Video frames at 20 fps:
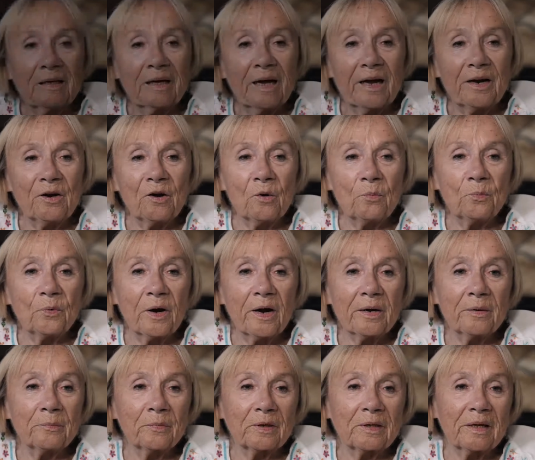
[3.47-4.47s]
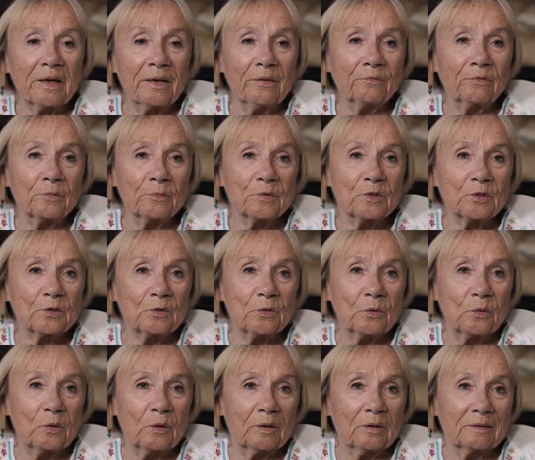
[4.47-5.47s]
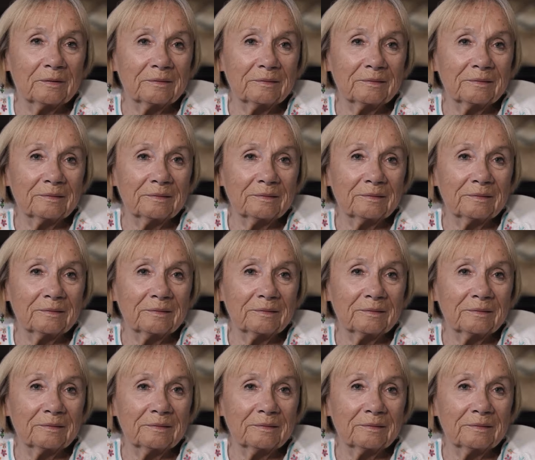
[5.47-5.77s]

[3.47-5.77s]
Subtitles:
I know Brian McLane from school.